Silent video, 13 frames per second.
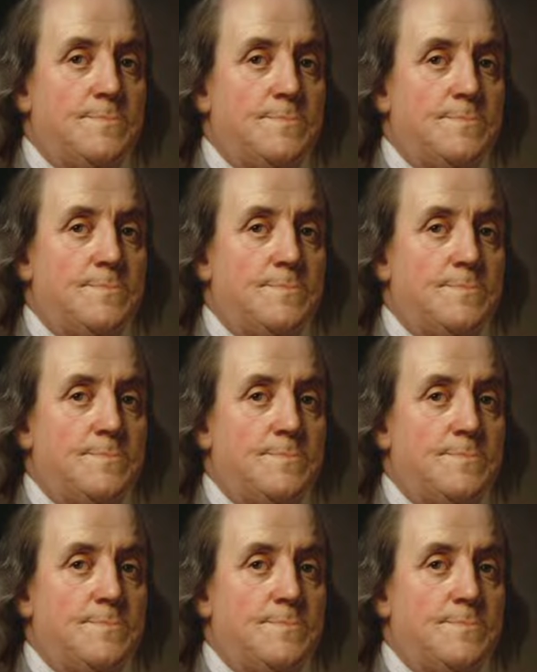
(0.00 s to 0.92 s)

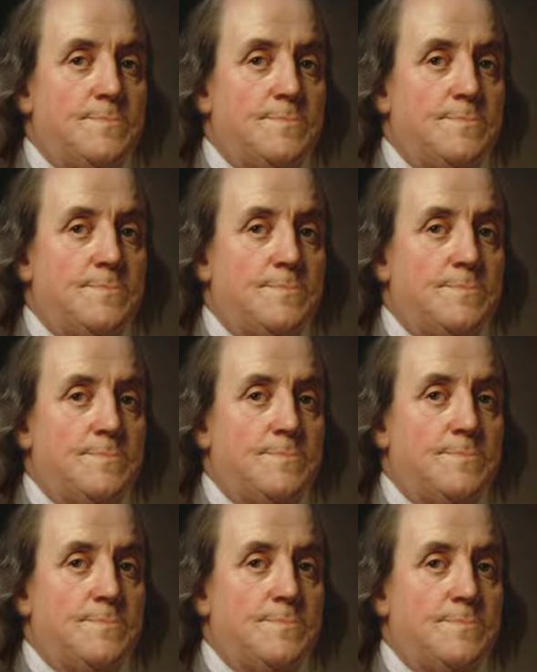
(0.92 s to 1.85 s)

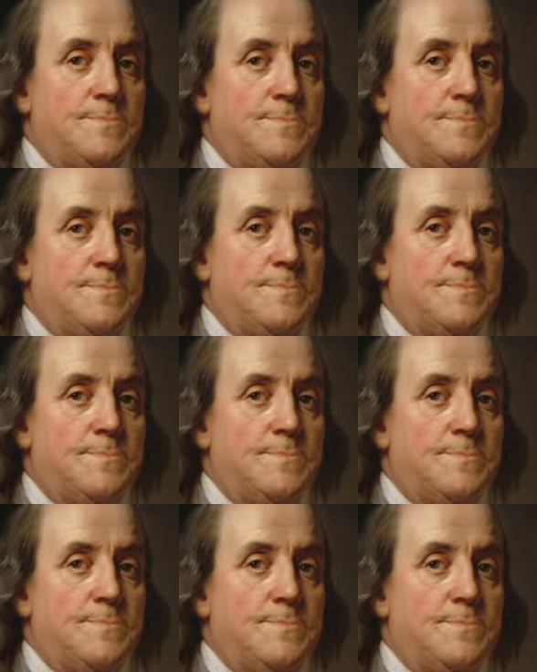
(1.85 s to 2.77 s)

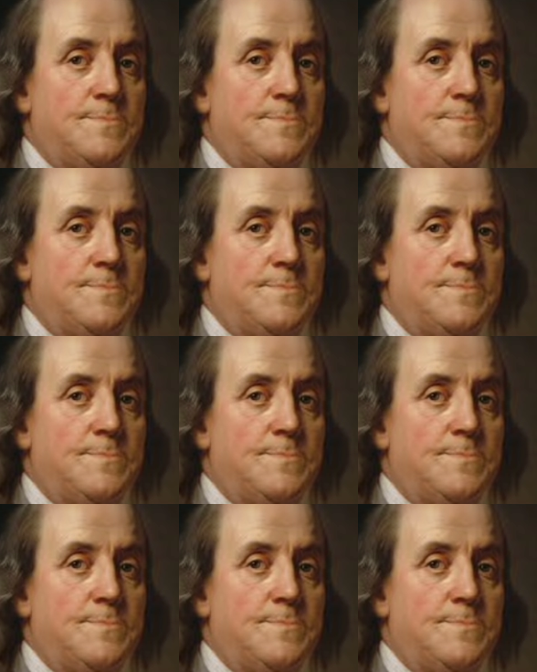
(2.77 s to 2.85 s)
Nobody speaks.